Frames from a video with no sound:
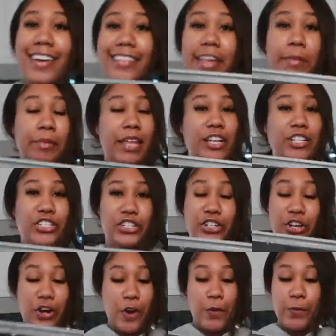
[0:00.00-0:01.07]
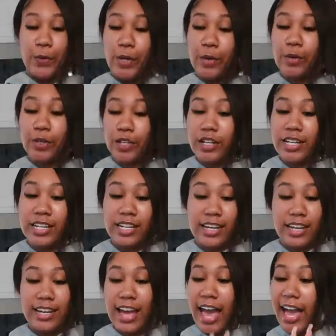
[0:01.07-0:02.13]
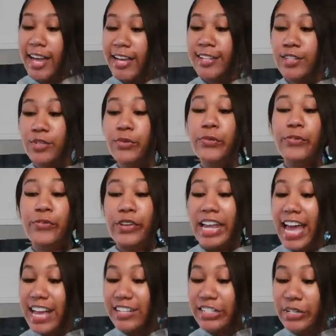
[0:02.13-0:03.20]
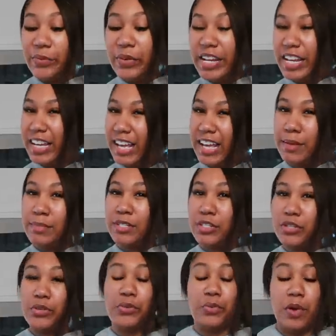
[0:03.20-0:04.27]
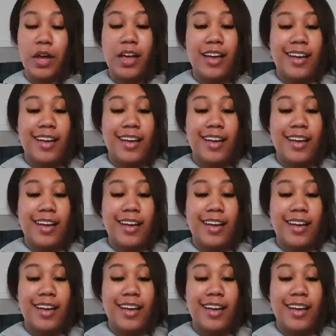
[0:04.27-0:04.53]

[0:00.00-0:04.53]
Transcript: they bless your girl real good. I ain't too flashy when it comes to,